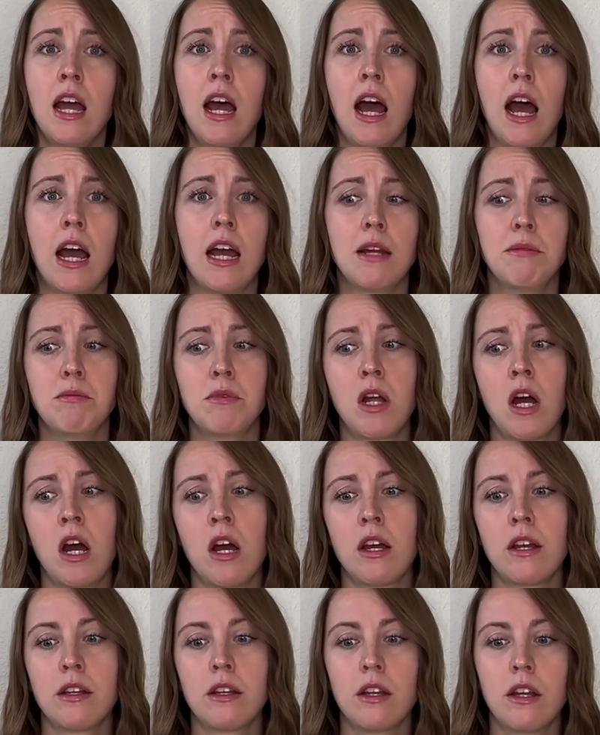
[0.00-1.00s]
I'm
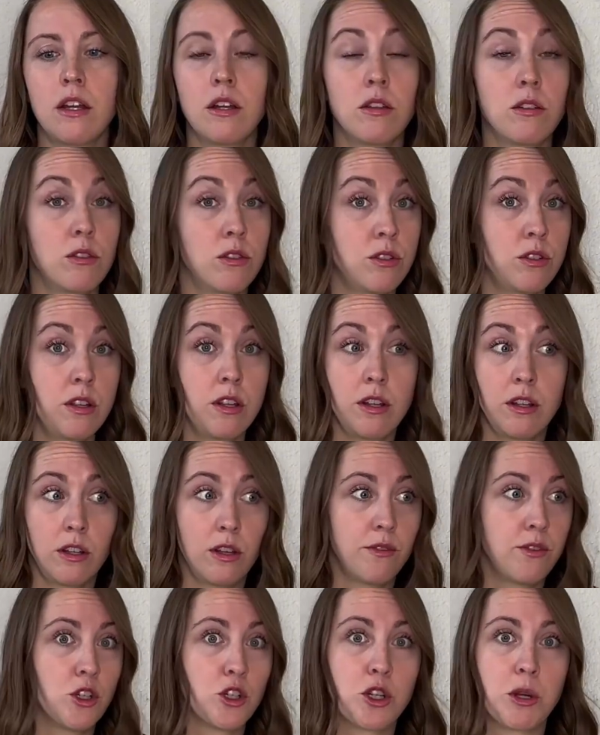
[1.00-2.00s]
not, if
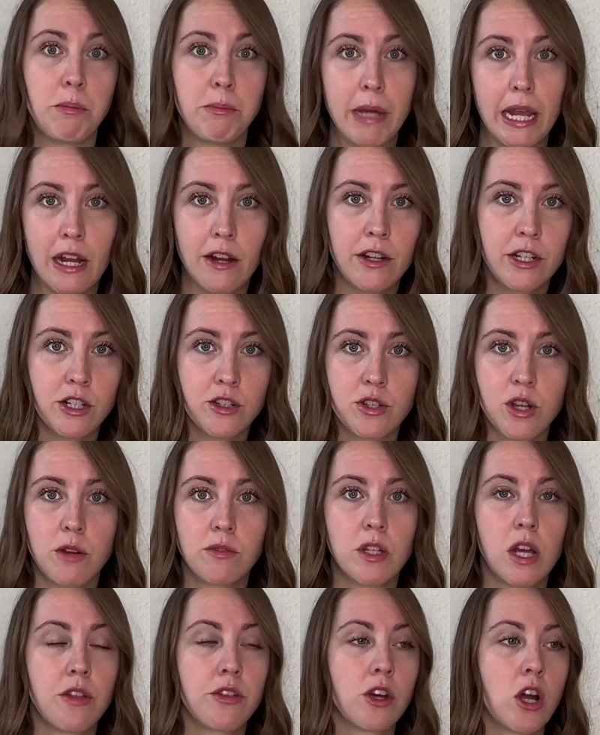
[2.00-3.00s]
you're comparing yourself
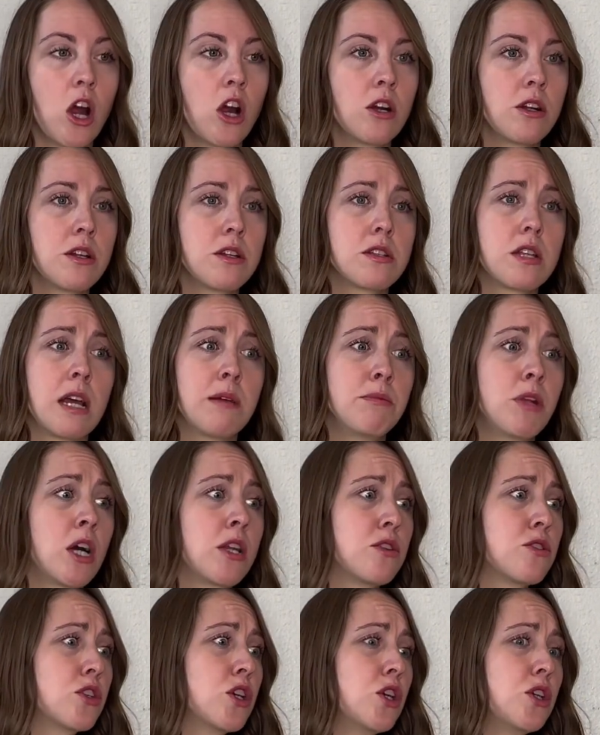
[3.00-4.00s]
to other artists, I'm not
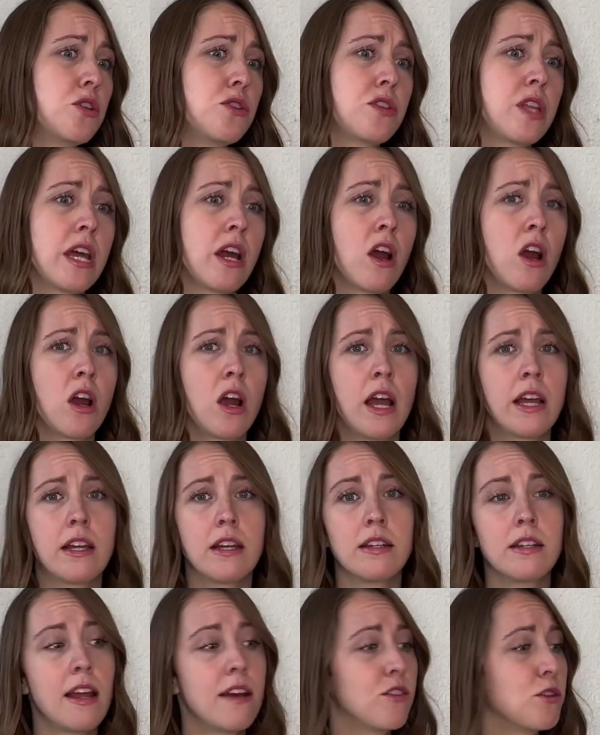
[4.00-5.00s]
as good as they are. I could
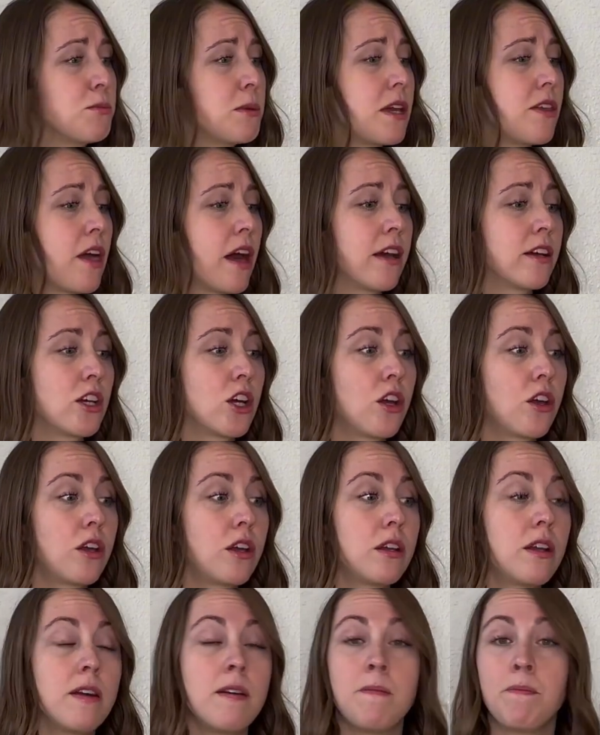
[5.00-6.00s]
never be that
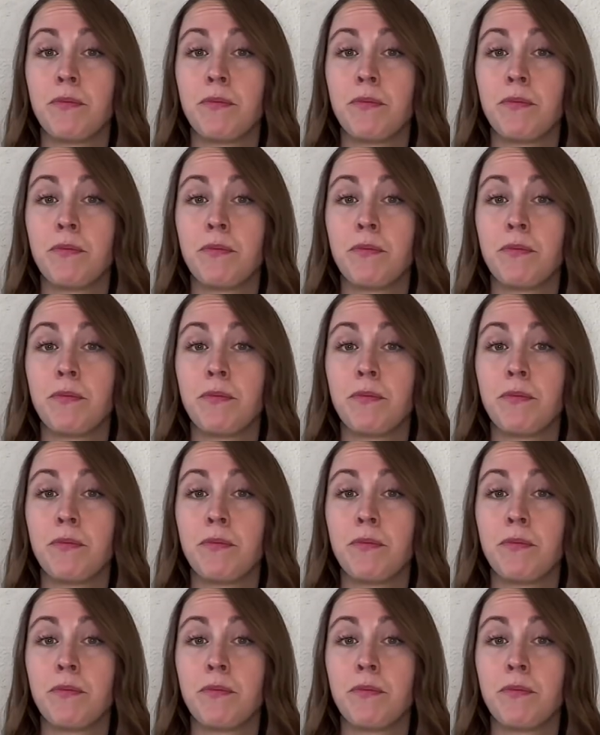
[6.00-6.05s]
good.